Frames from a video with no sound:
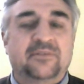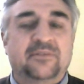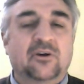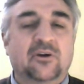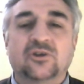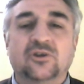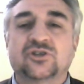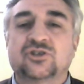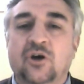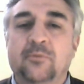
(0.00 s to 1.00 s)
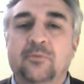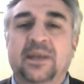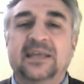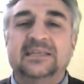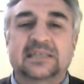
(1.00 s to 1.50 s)
There are so many
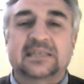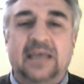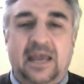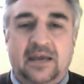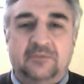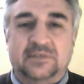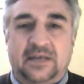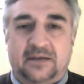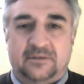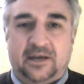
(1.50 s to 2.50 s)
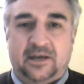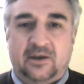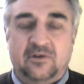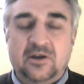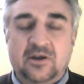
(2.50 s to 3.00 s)
scams out there
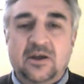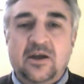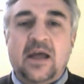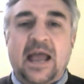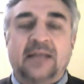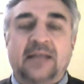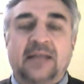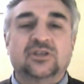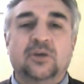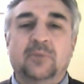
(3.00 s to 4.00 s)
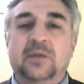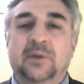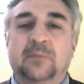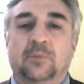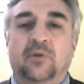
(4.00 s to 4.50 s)
and so many
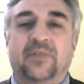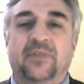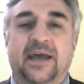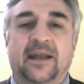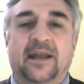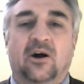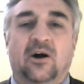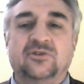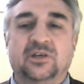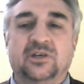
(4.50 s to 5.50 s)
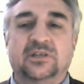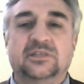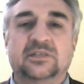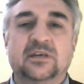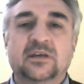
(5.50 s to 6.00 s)
people that are just
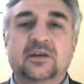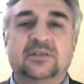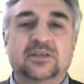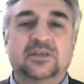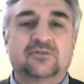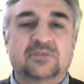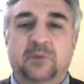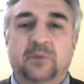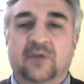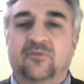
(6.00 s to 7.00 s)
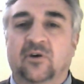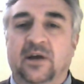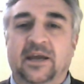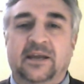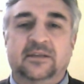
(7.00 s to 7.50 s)
disrespectful
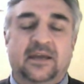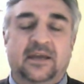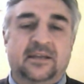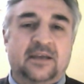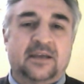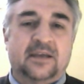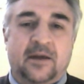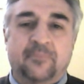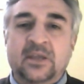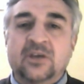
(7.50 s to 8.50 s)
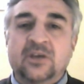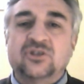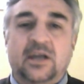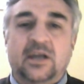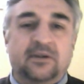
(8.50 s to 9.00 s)
and
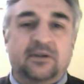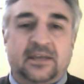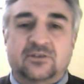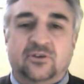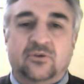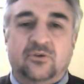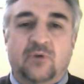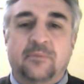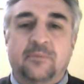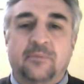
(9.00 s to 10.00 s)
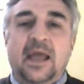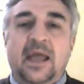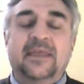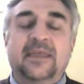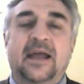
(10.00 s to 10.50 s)
sharing things on the web,
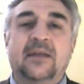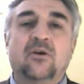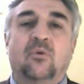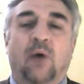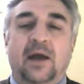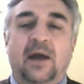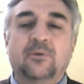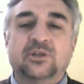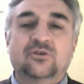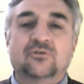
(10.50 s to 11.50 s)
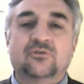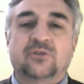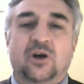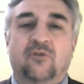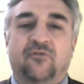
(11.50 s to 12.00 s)
that why would you go
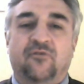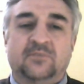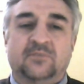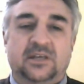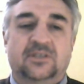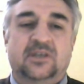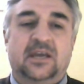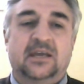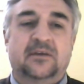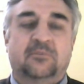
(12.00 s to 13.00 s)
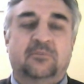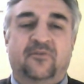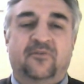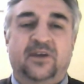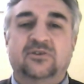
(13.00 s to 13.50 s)
from such a
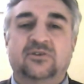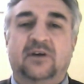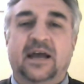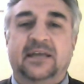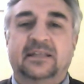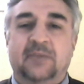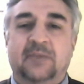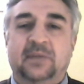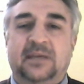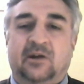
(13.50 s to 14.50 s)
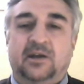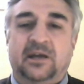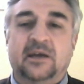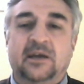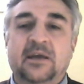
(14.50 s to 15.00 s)
professional academic area
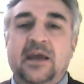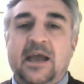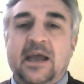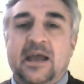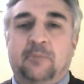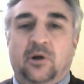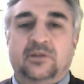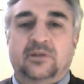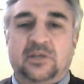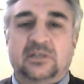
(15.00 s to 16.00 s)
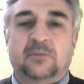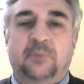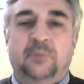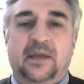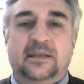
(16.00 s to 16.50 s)
and
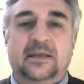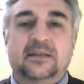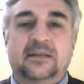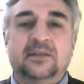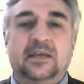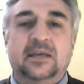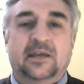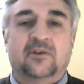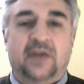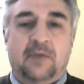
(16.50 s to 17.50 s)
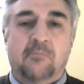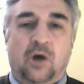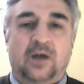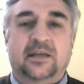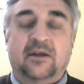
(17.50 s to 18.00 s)
participate in the internet
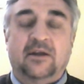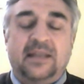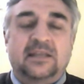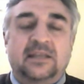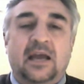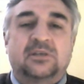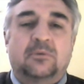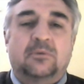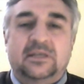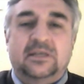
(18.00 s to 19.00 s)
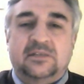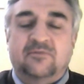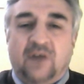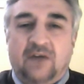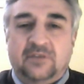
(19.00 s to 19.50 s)
marketing area? Anytime someone gets
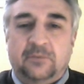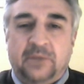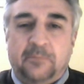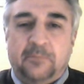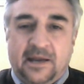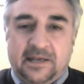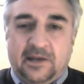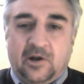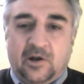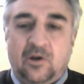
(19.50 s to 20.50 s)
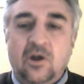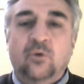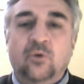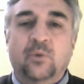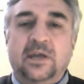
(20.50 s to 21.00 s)
involved in being a pioneer,
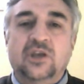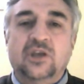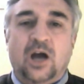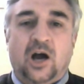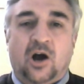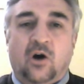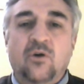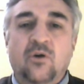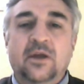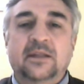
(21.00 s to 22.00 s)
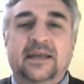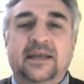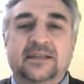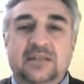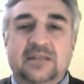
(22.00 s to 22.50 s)
we know that it's
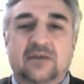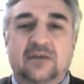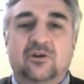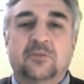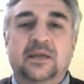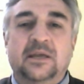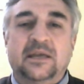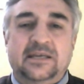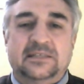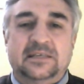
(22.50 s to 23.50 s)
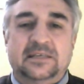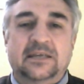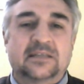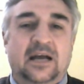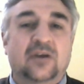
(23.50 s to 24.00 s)
not going to be easy, it's
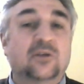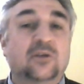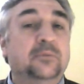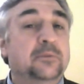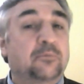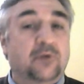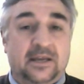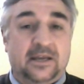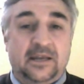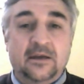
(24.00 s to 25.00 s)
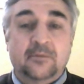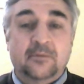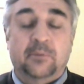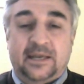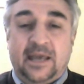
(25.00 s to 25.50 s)
not going to be pretty, but
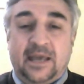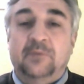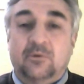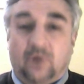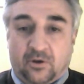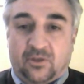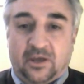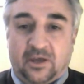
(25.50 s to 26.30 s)
it can be worth it.